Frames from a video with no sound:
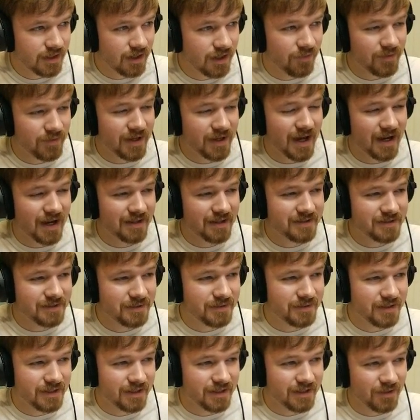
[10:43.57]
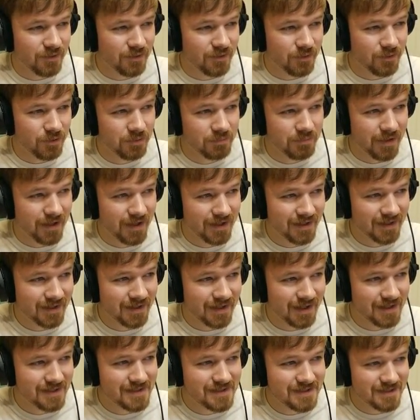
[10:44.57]
Oh, we gotta do the old man
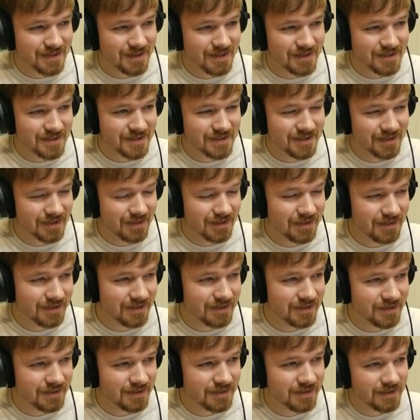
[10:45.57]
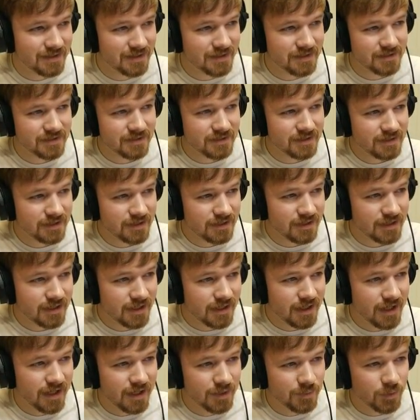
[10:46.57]
cutscene still.
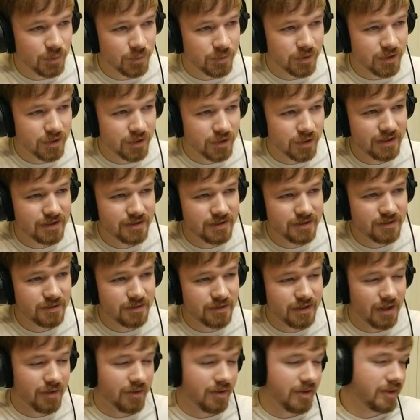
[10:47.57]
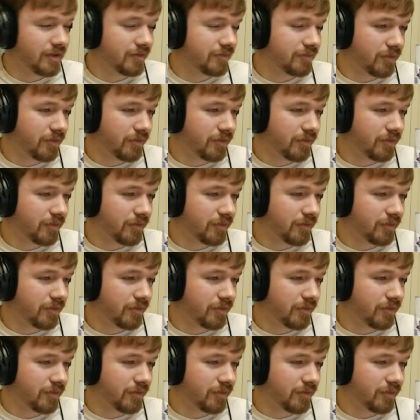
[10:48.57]
And what we're gonna do, yeah, in the